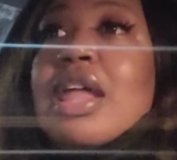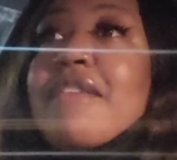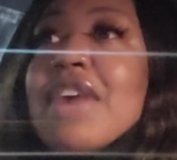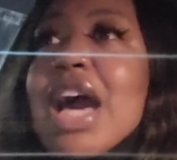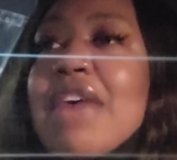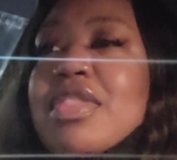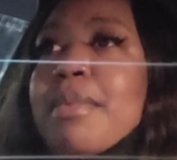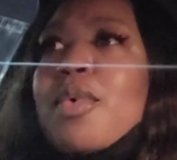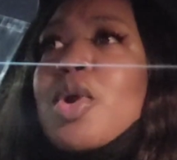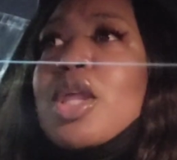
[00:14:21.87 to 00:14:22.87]
at like 5 in the
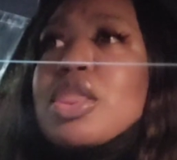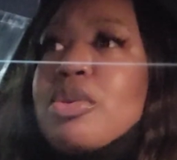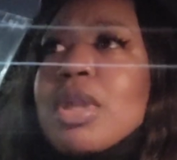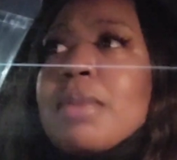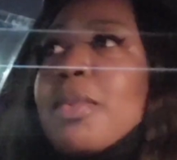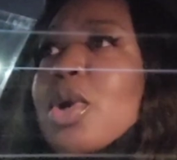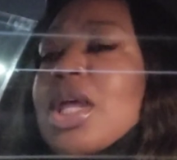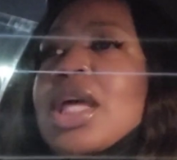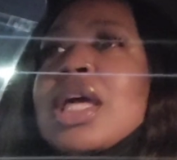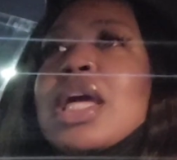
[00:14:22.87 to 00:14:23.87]
morning, 3 in the
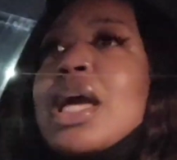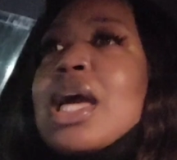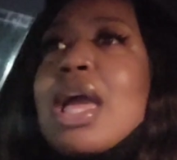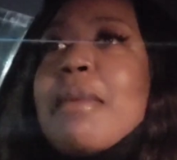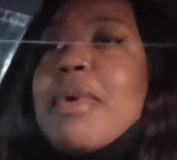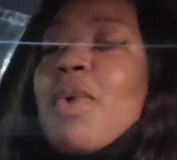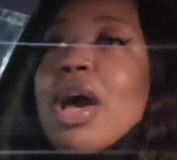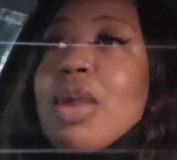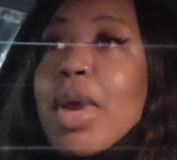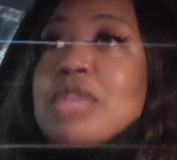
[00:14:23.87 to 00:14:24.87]
morning, and be
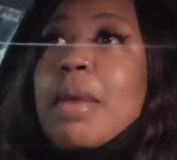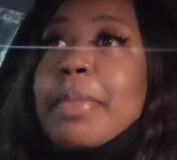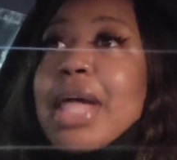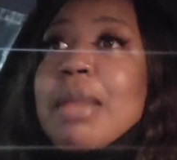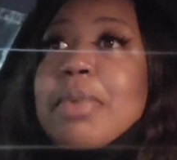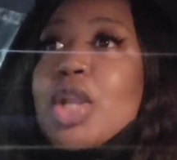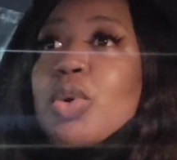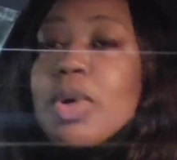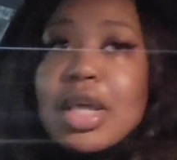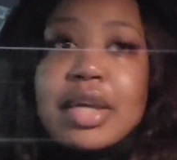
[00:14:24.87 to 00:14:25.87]
wide awake. So I'm glad I'm not
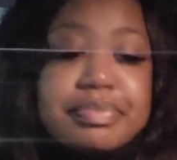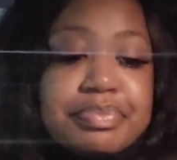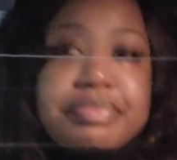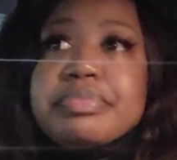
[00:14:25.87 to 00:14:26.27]
doing that.